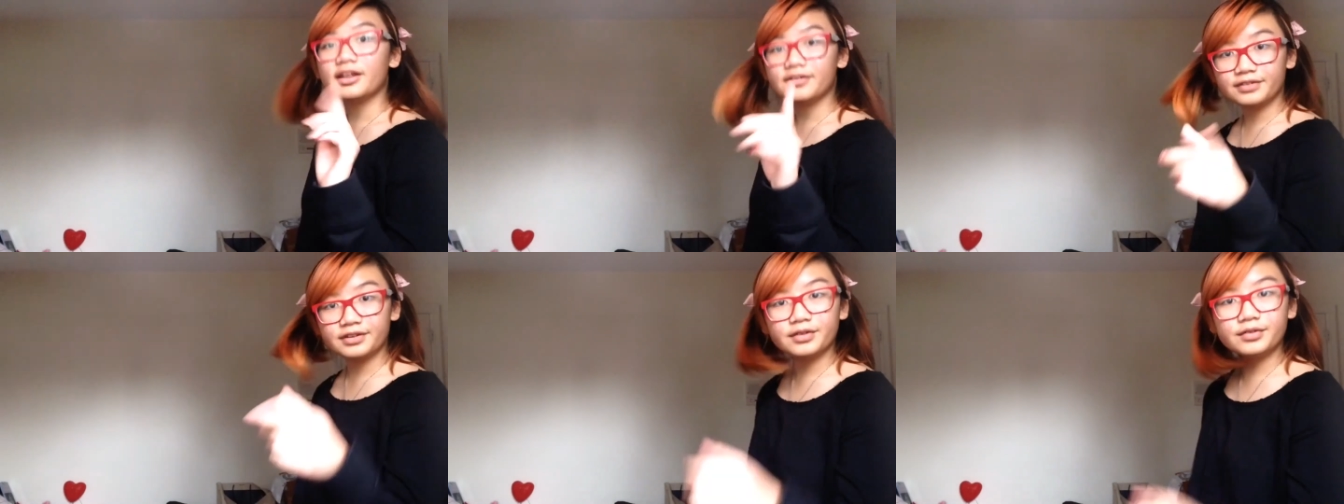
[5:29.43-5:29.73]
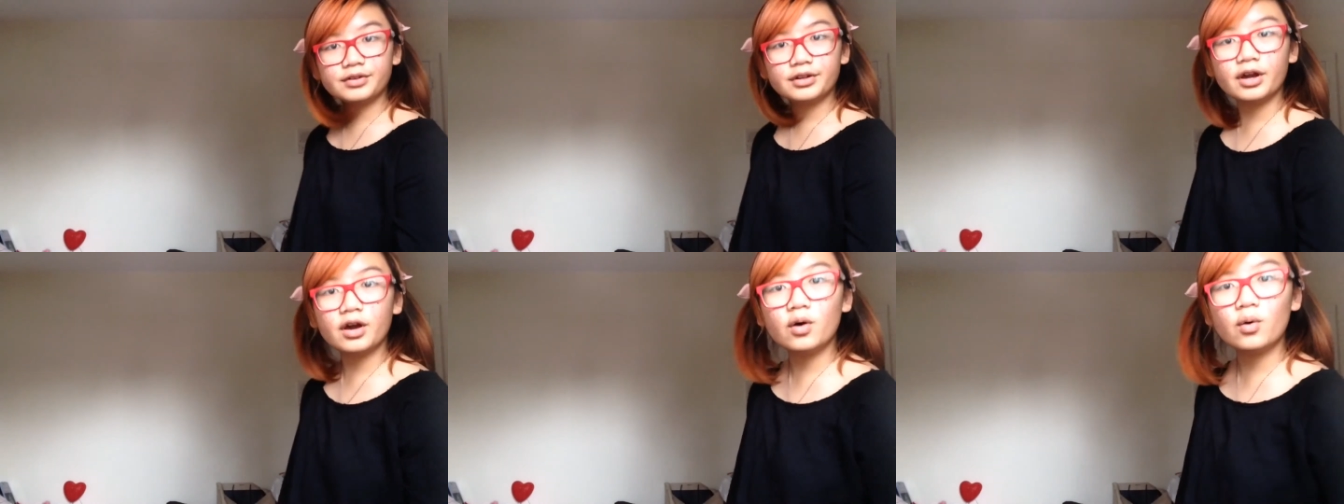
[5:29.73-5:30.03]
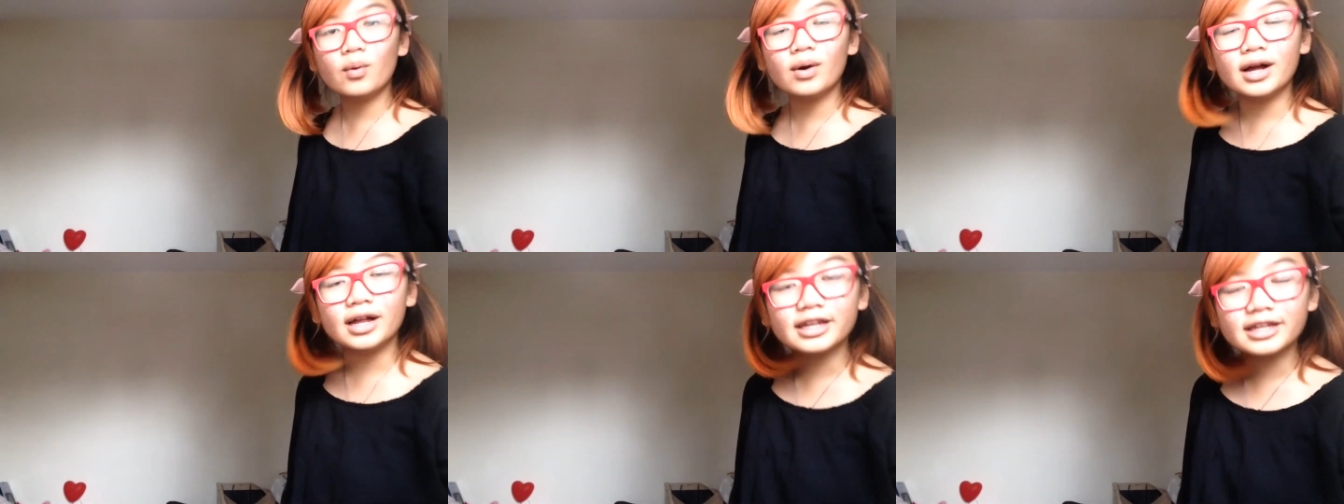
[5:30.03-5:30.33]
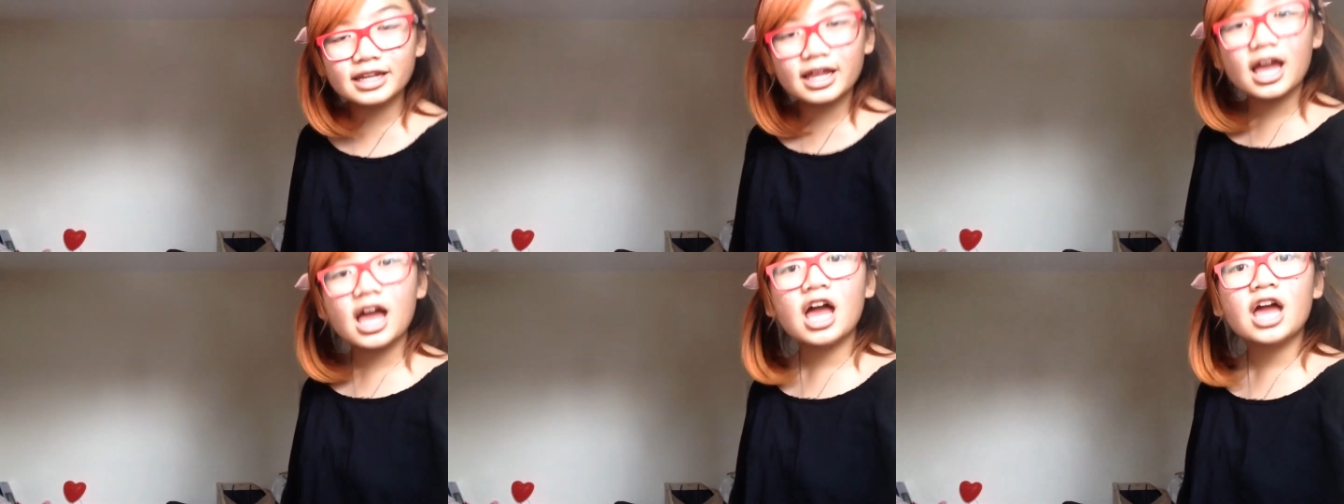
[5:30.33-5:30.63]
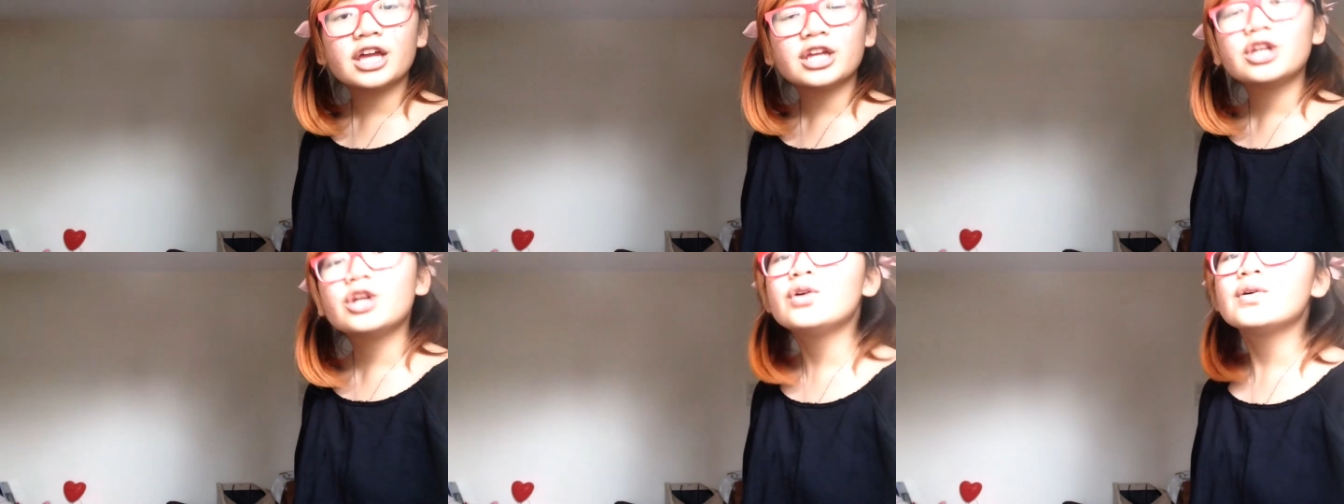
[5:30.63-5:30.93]
If you know one,
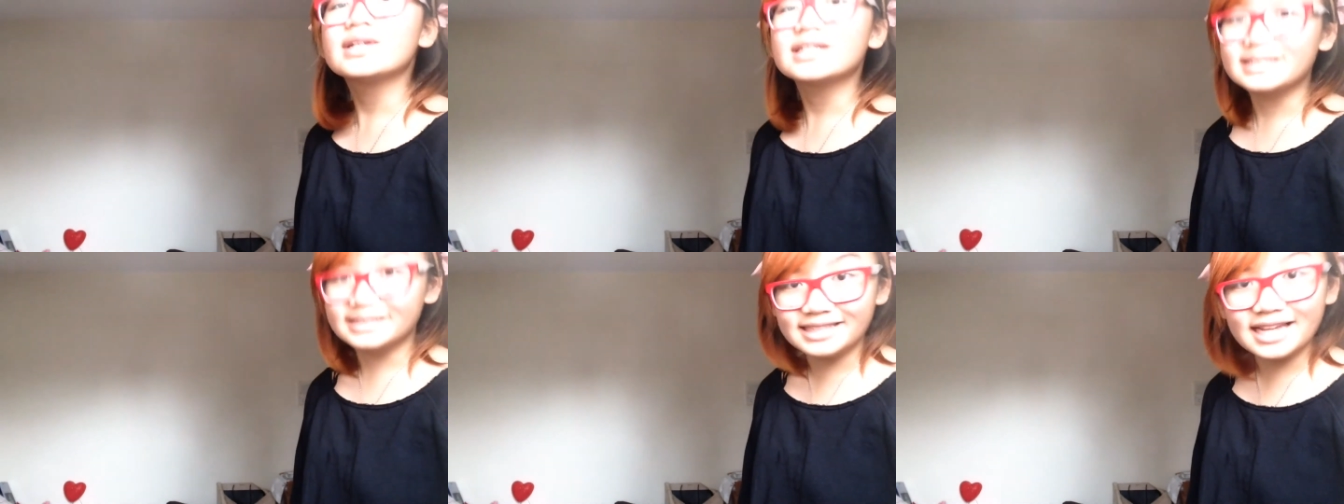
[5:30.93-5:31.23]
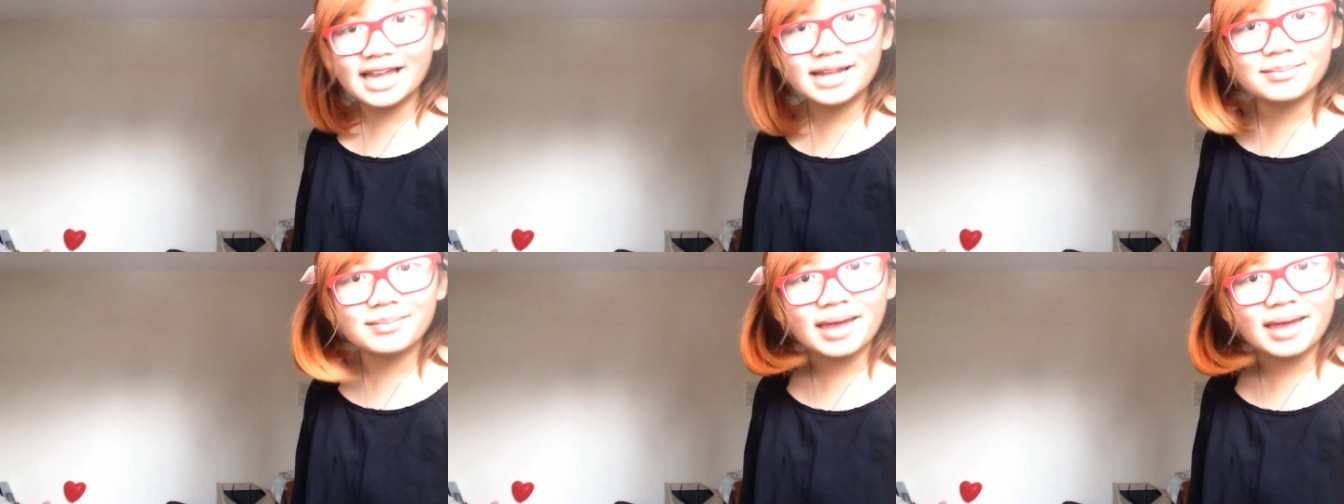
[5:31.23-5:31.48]
you're a dead